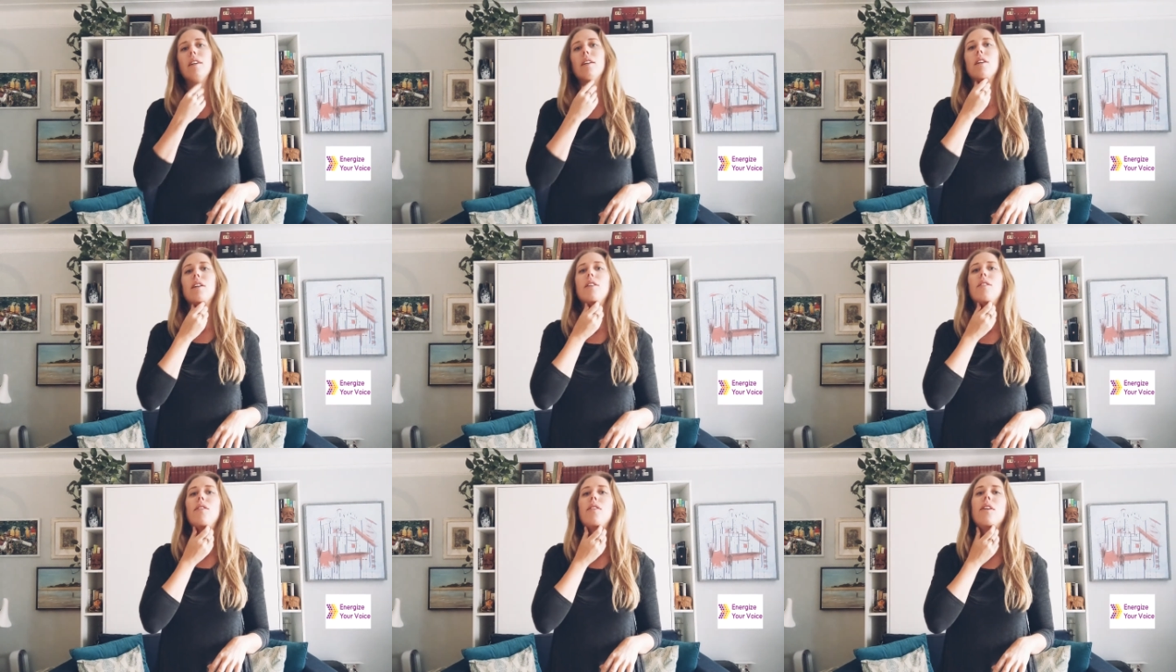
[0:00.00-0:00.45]

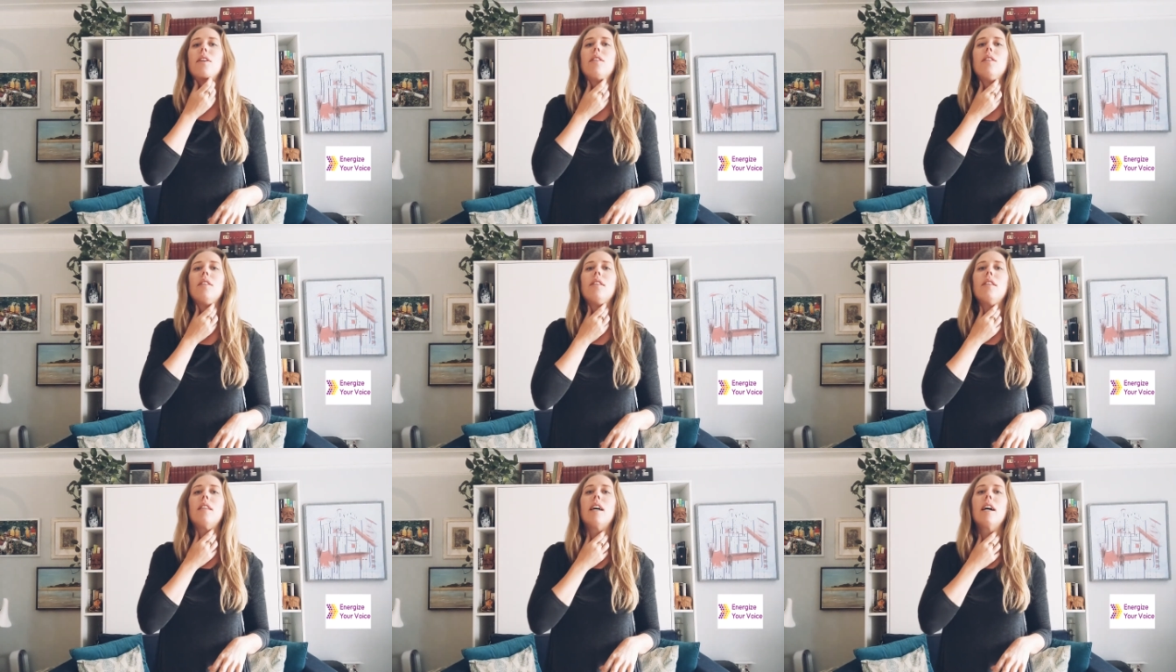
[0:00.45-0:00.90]
You're gonna
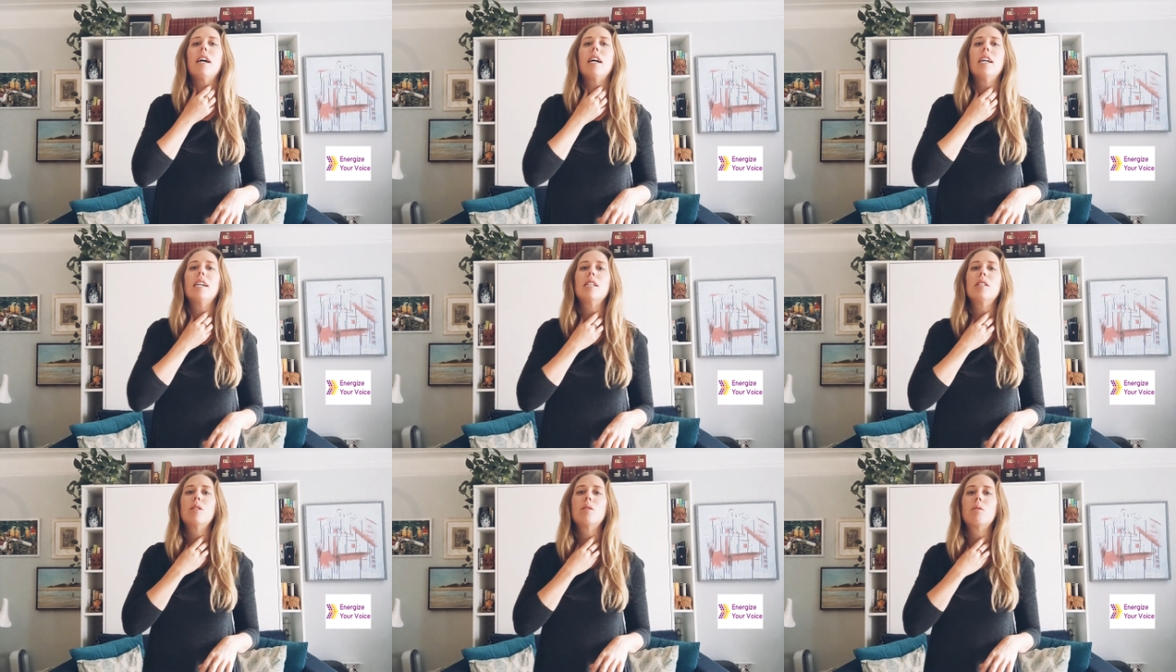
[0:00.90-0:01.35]
feel
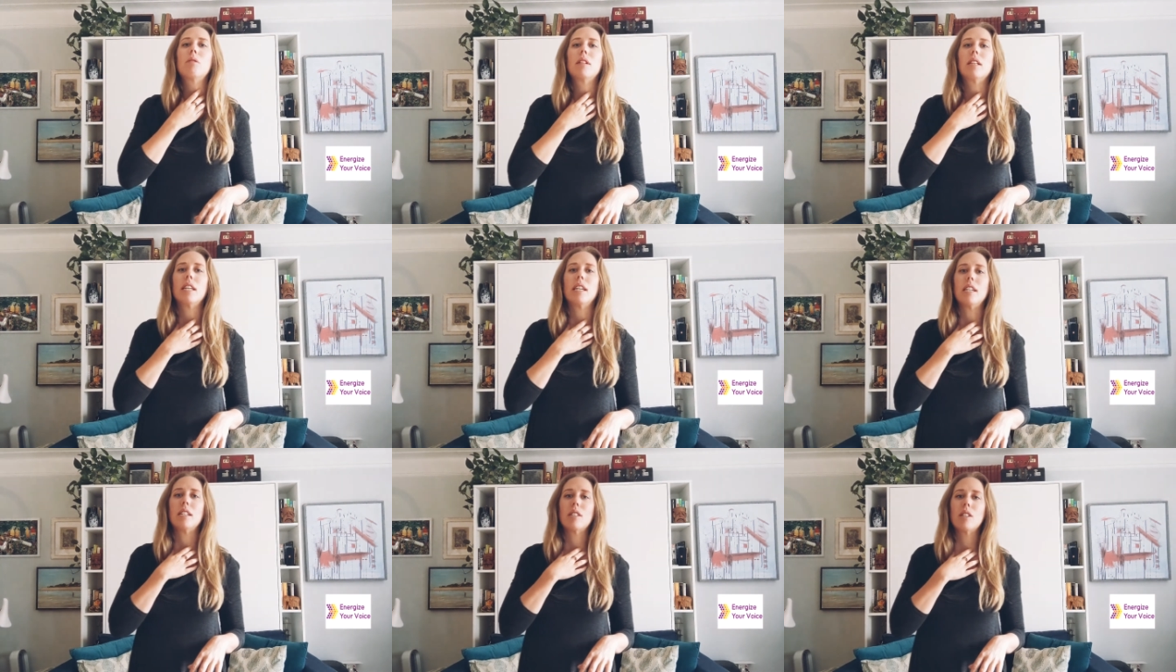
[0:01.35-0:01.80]
nice
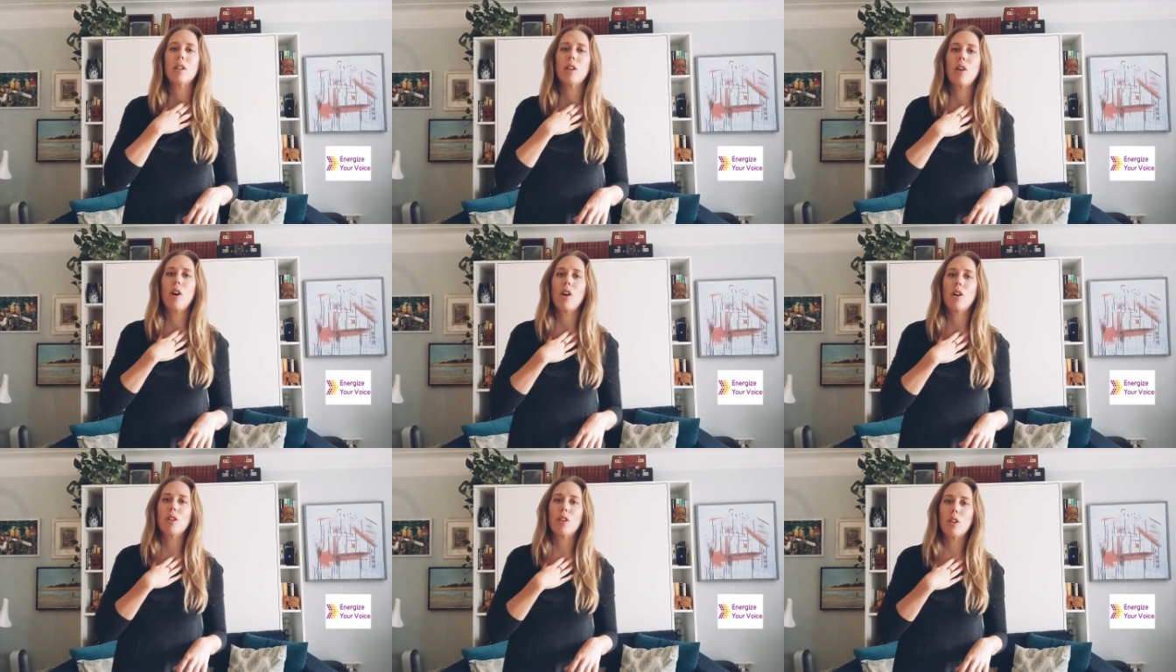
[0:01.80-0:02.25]
release
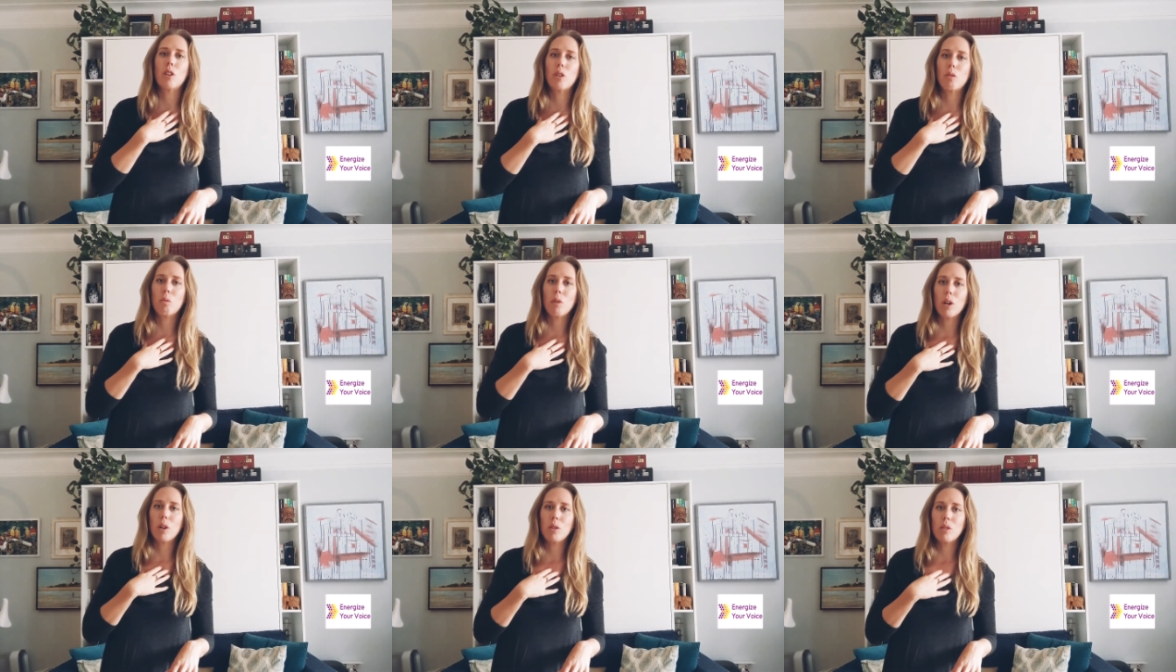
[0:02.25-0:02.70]
along the
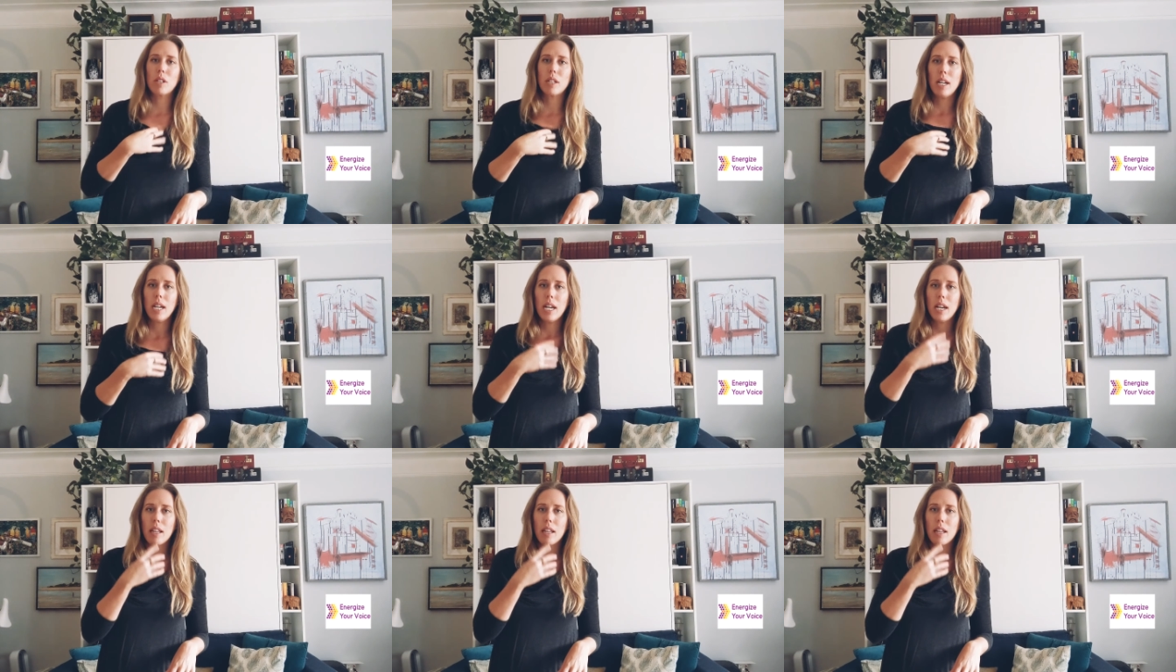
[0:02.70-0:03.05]
throat,